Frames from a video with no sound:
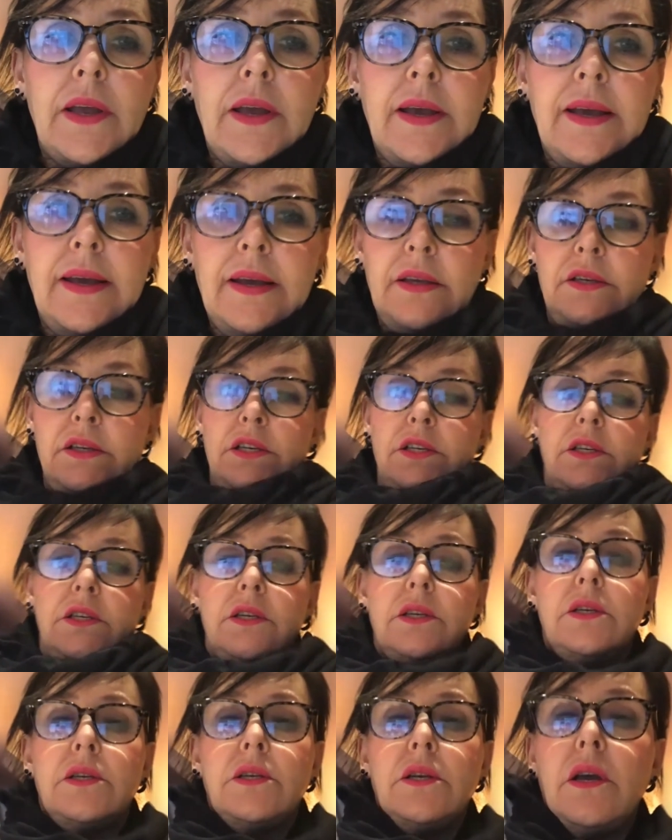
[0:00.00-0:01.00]
And
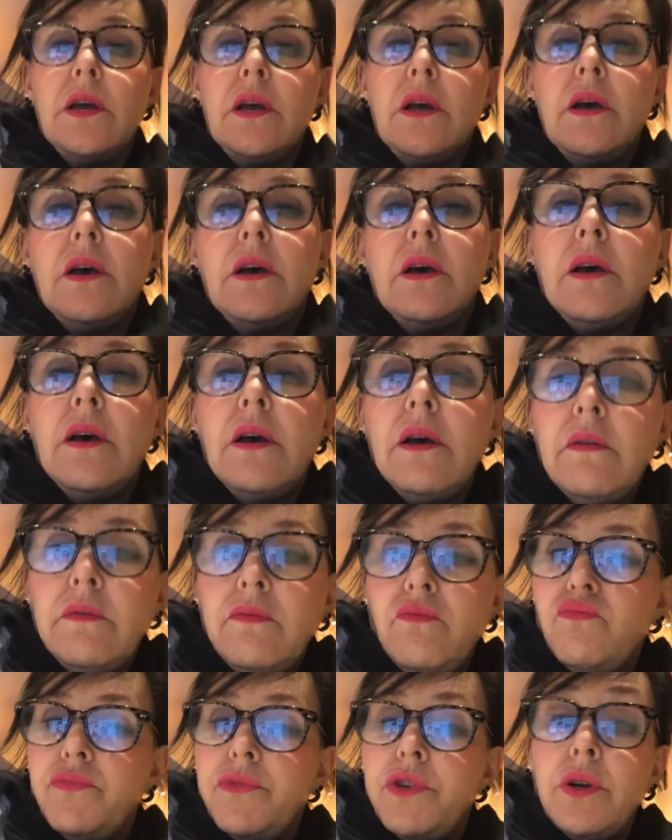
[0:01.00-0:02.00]

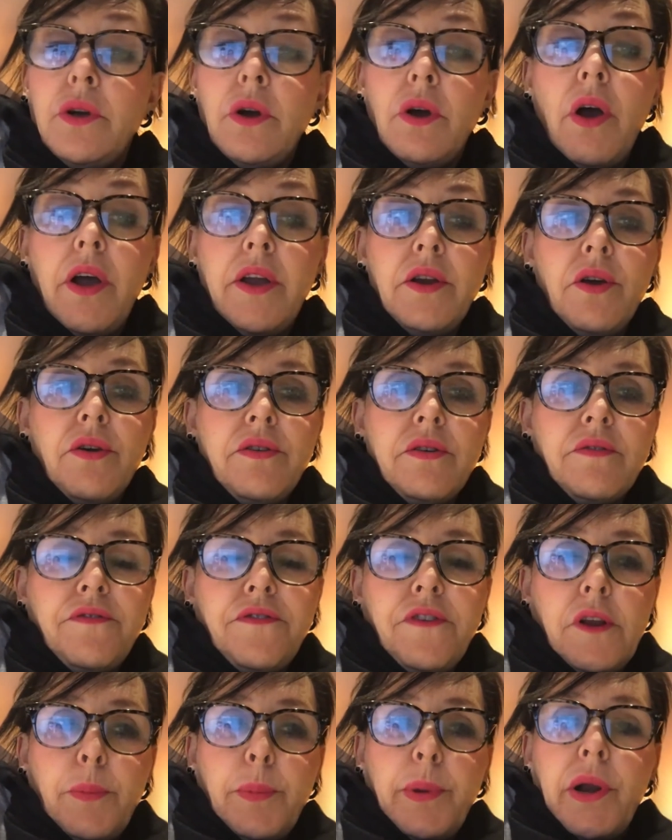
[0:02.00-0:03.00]
I know that
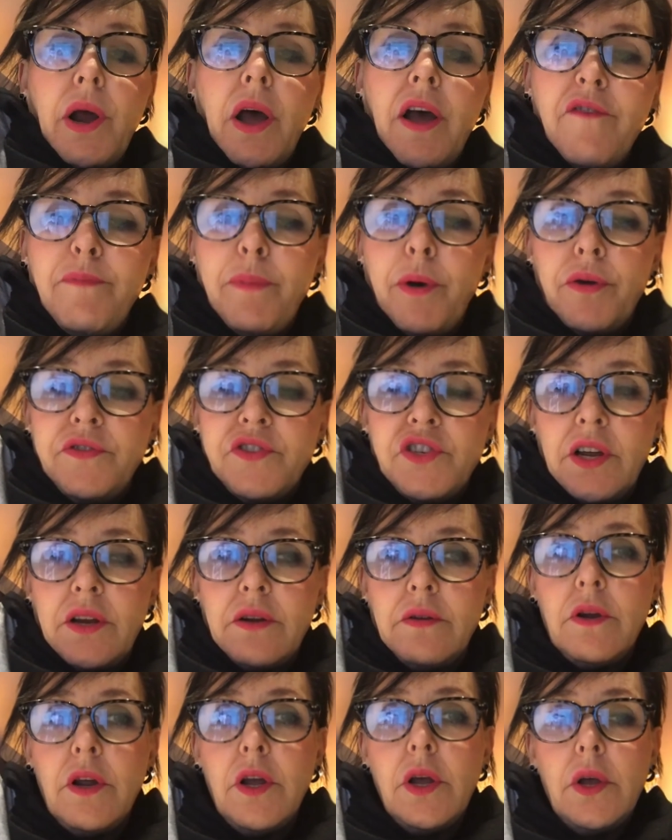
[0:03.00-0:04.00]
Philip and I have both
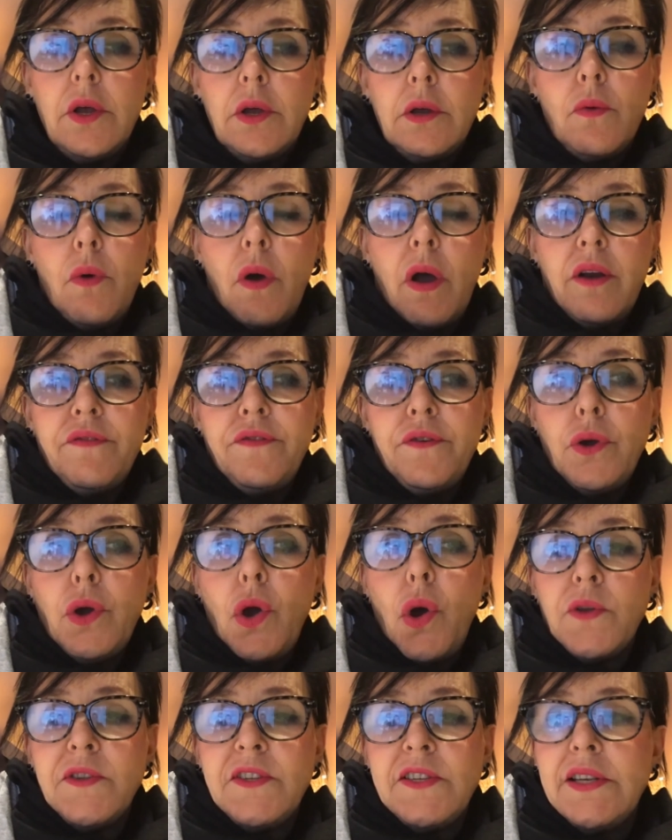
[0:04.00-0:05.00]
done quite a few
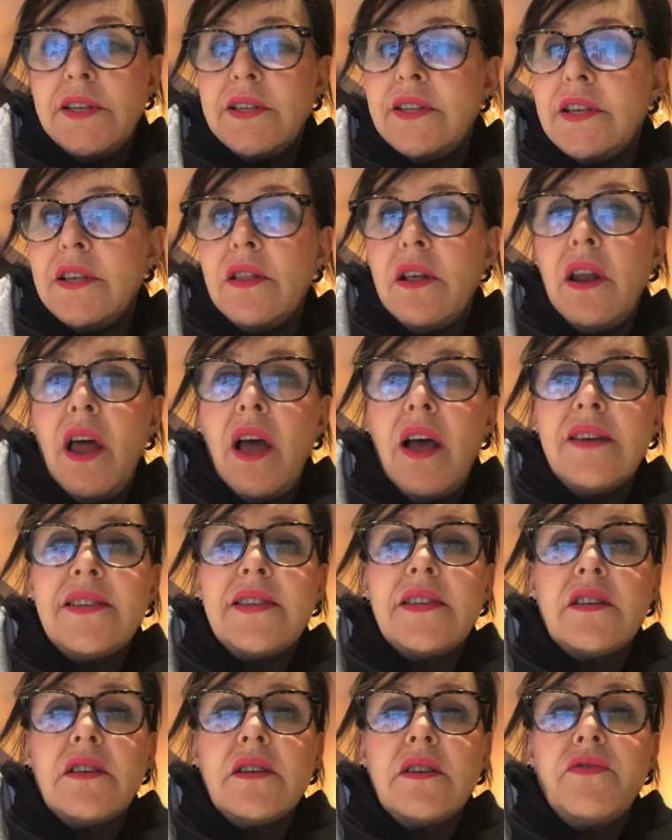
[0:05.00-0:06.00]
concerts in the
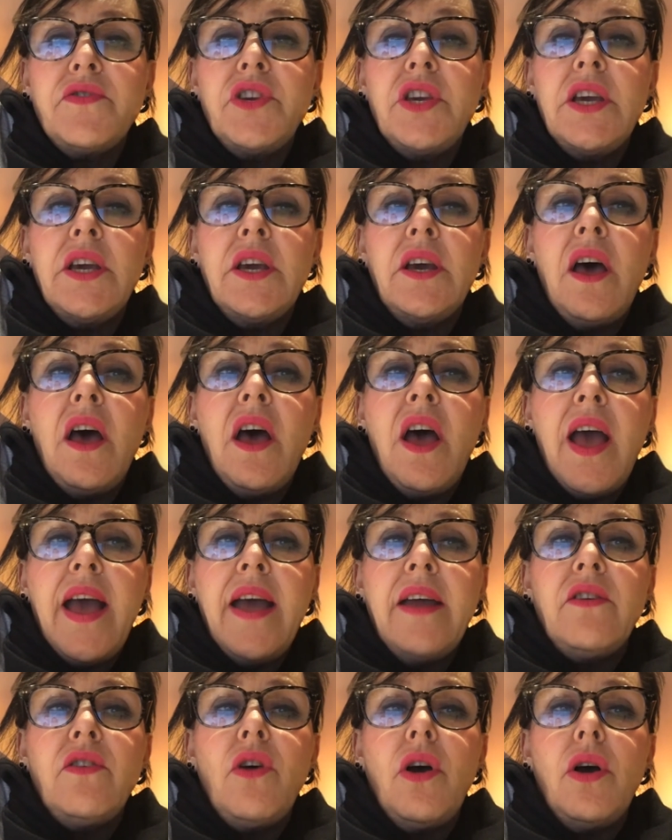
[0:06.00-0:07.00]
last year,
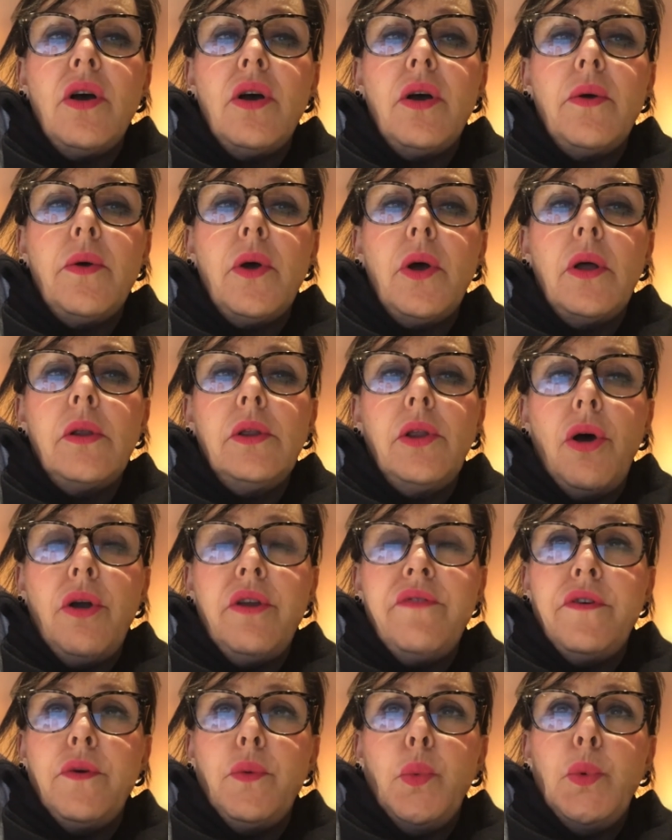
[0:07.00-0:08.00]
and a lot
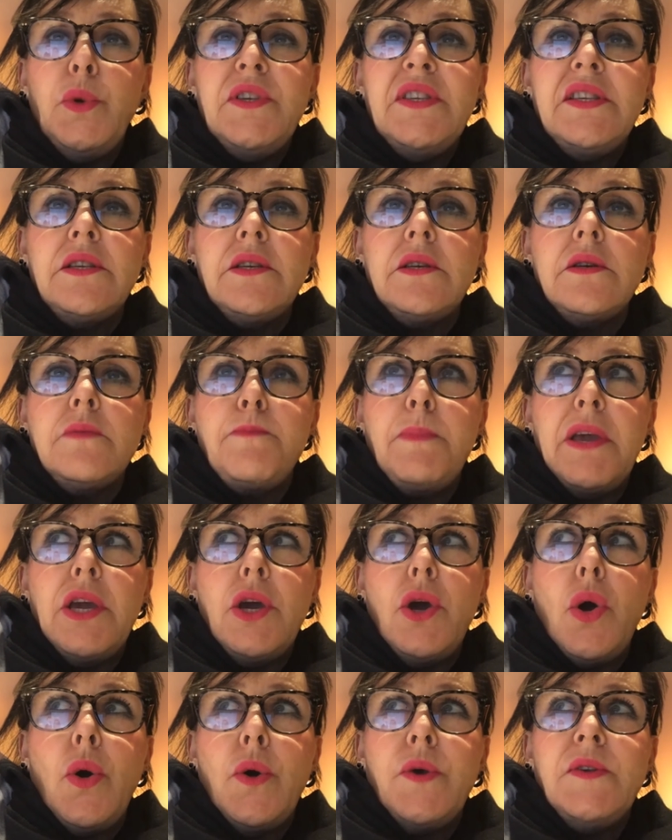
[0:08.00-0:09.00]
of it was
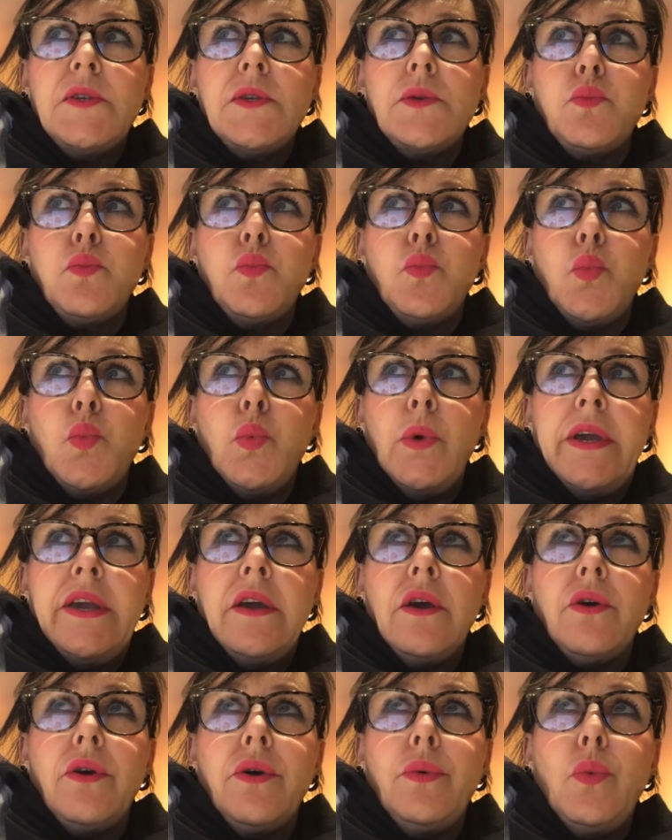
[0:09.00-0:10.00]
because we
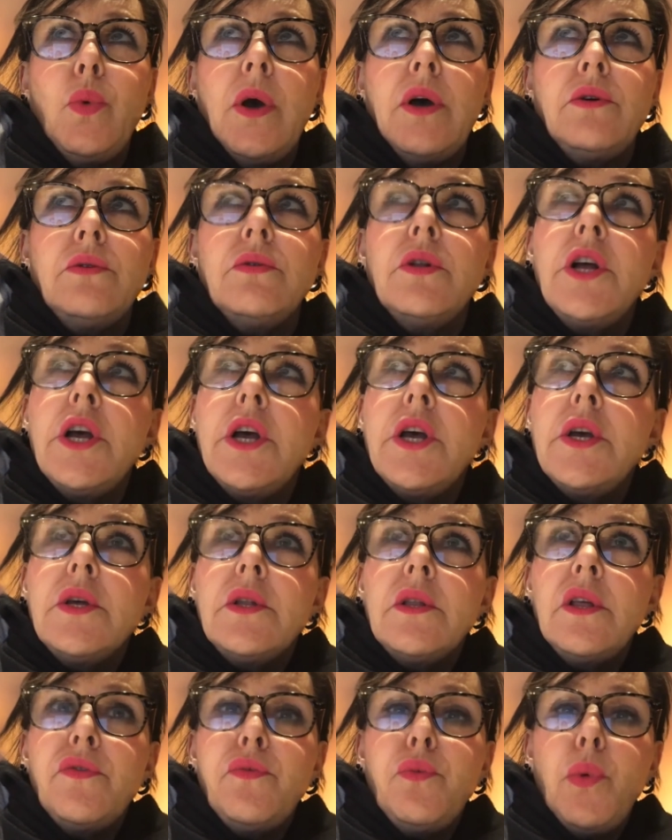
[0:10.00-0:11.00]
go, well,
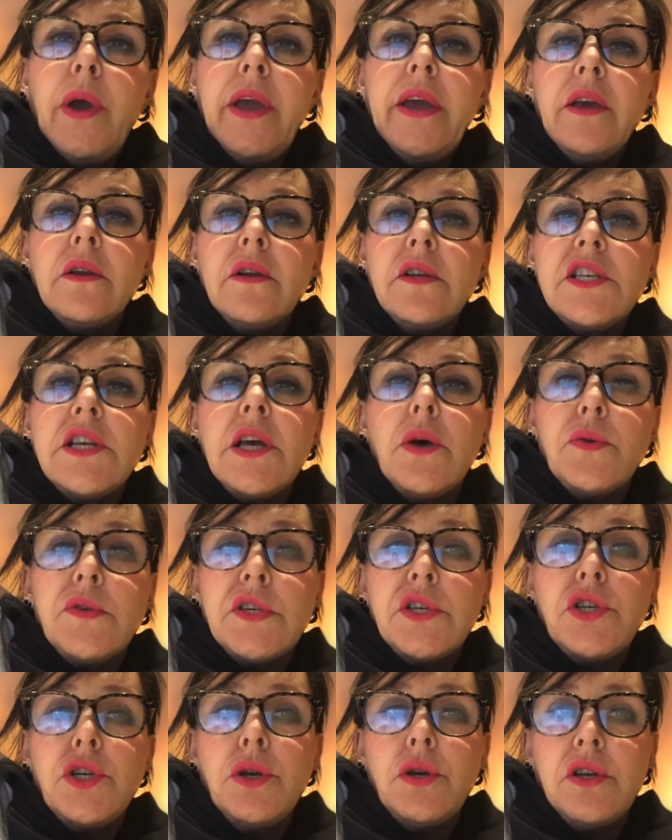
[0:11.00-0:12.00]
if we're going to tell
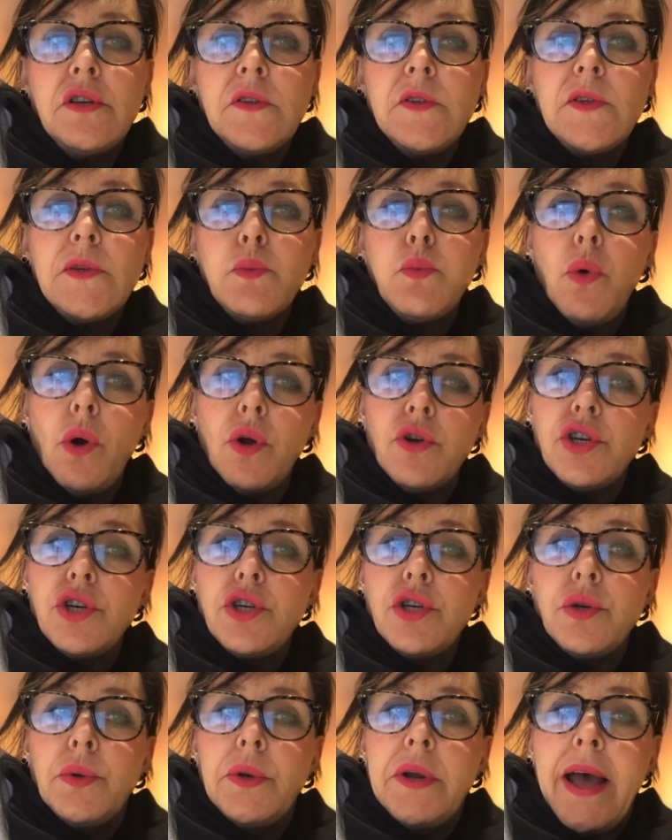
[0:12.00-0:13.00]
students what to
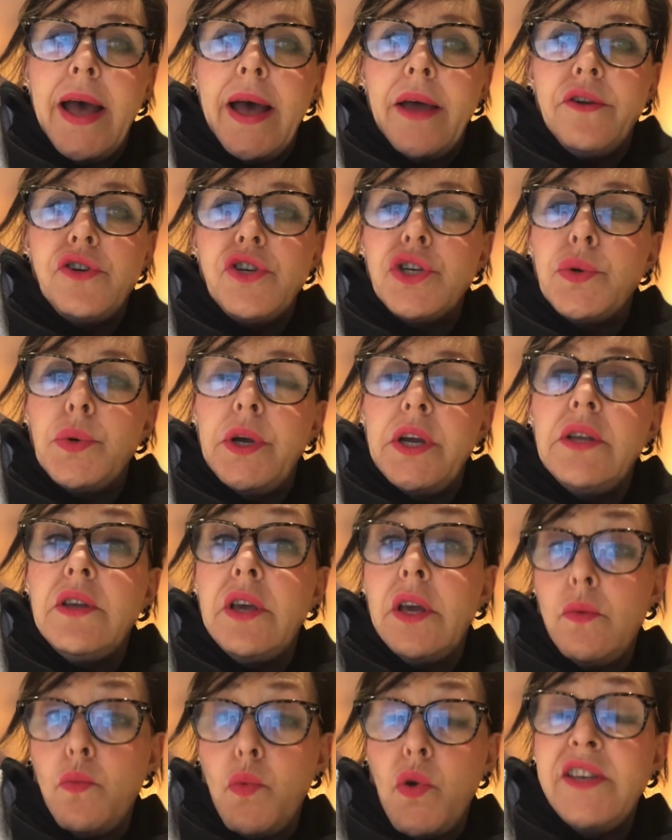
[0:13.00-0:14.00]
do and how to do it,
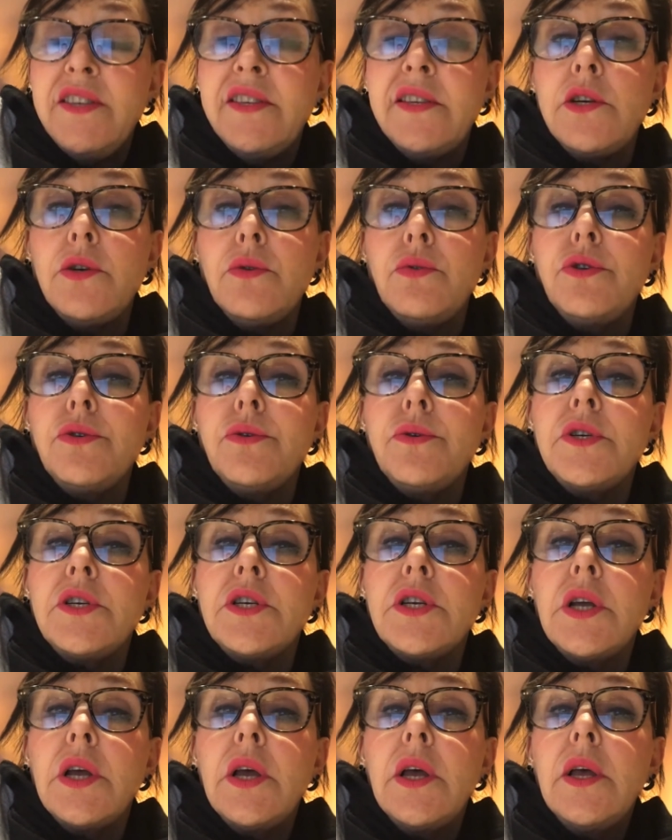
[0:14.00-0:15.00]
can we still do it?